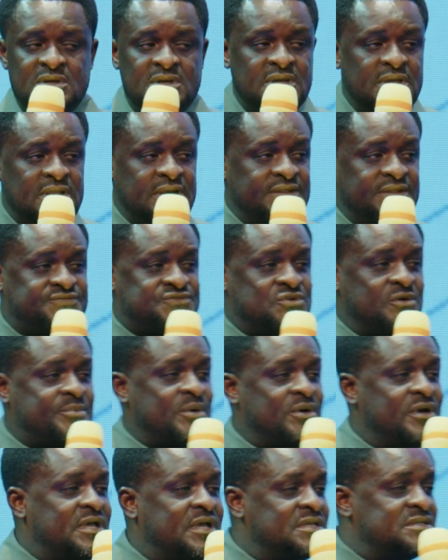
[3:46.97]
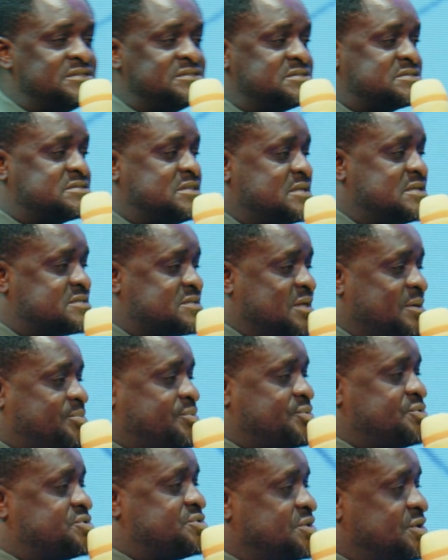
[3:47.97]
Lift up your hands, let's
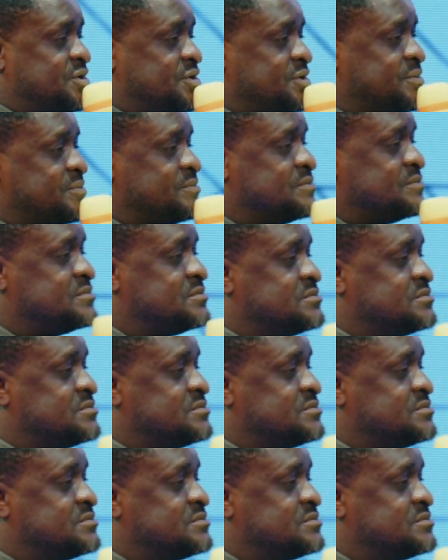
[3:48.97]
appreciate Him.